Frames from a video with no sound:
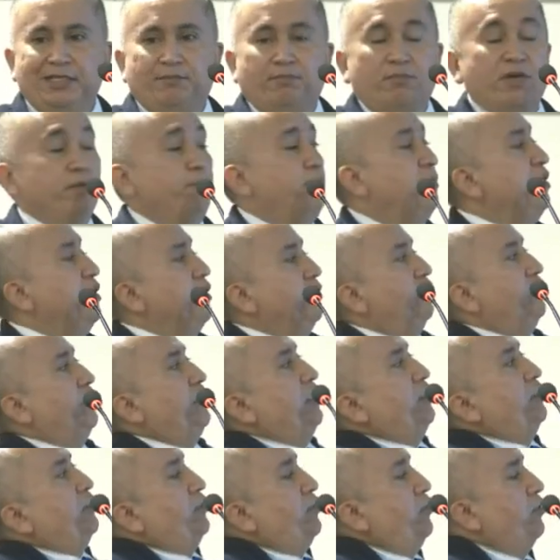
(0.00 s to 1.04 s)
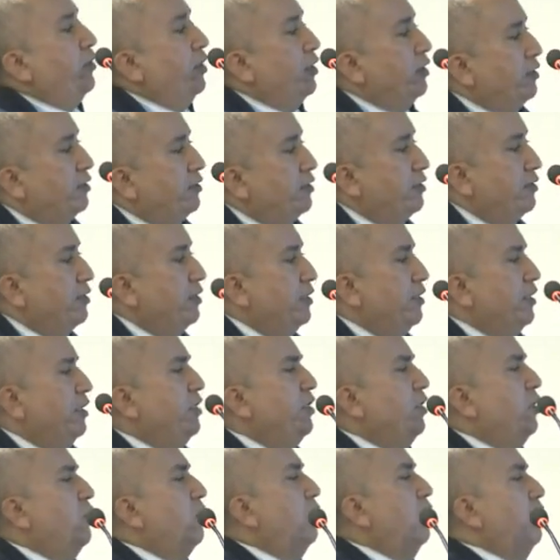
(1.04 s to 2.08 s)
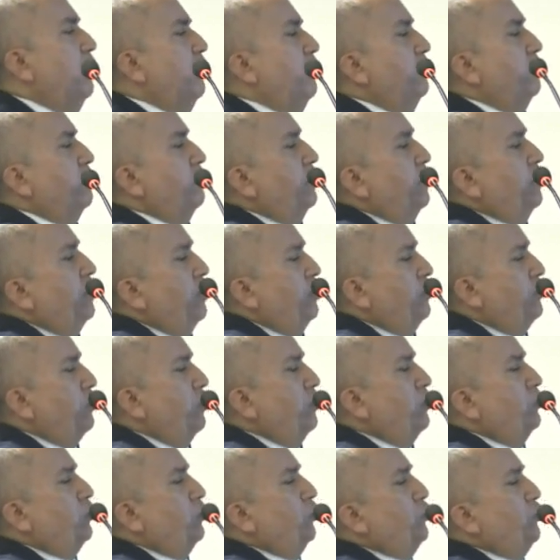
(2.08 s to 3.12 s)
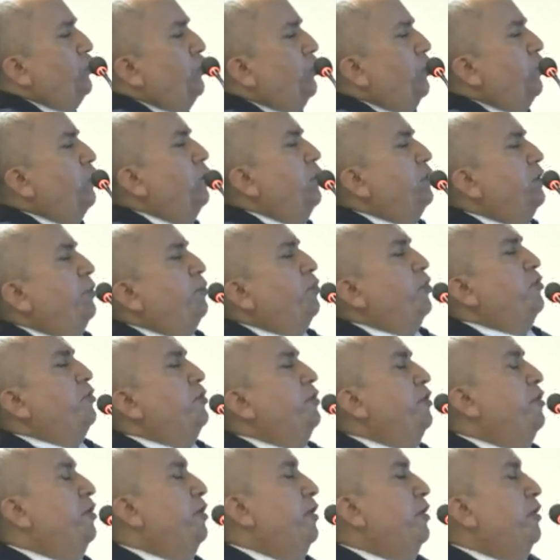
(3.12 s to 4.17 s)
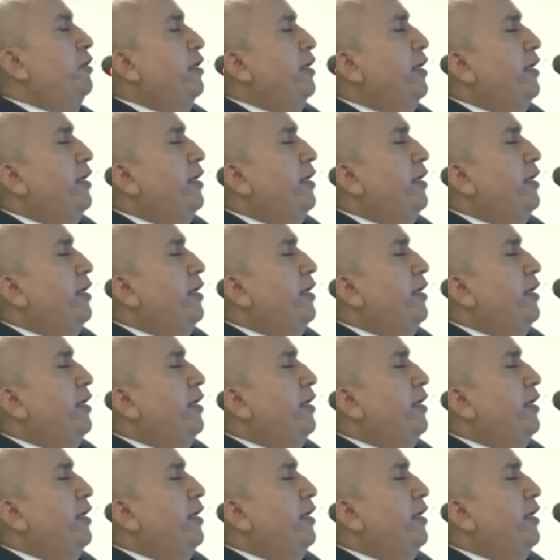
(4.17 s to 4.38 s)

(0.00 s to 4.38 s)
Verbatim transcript: My PhD students, Nicole, is going to show at the poster